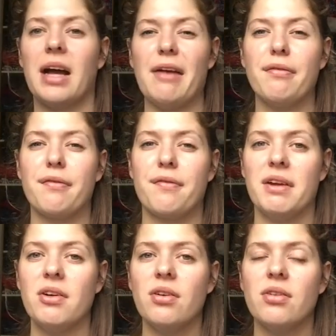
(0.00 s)
I
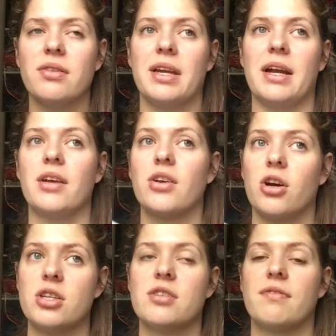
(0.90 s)
feel that I
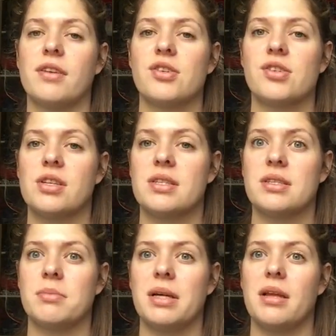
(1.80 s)
could finish this
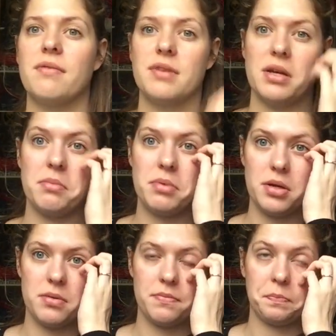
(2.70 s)
in my lifetime,
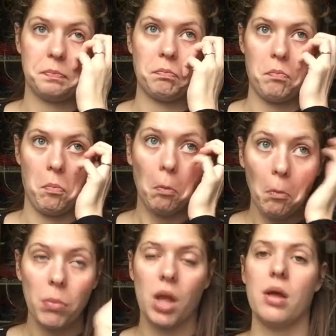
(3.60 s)
but
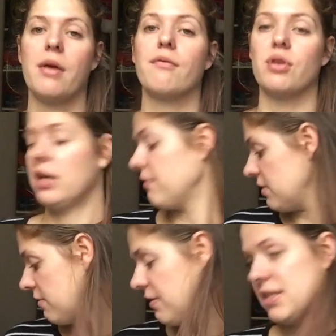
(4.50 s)
really have
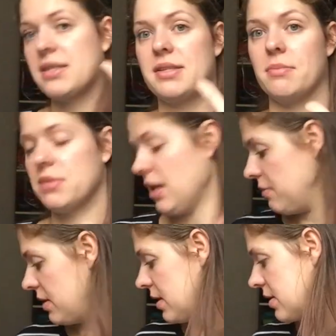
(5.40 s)
to invest some
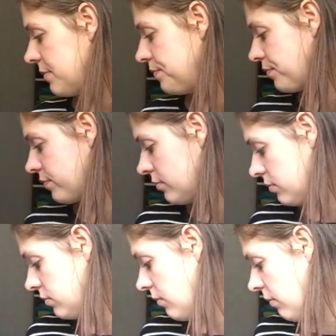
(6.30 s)
time in this.
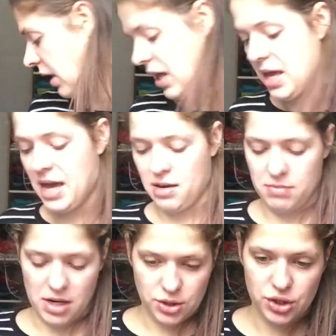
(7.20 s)
And
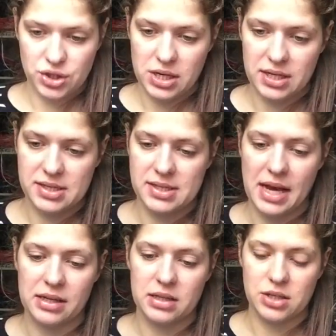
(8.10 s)
I'm not
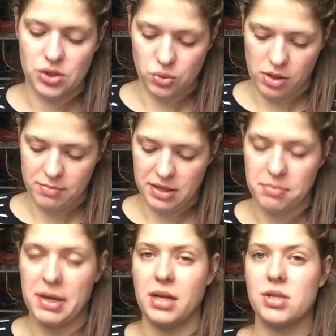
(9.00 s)
exactly sure how
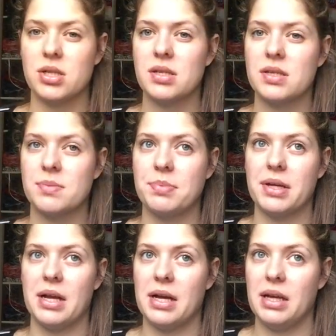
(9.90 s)
many pages,
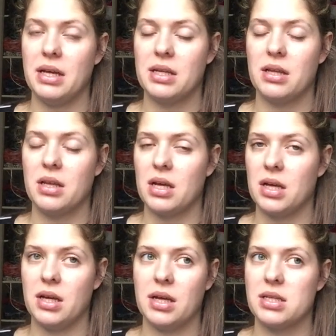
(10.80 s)
but
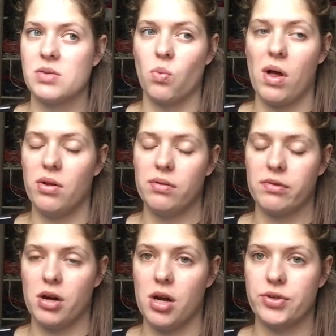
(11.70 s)
it's well
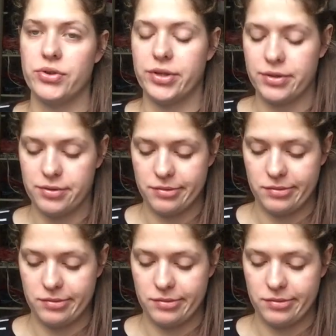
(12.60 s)
over 100.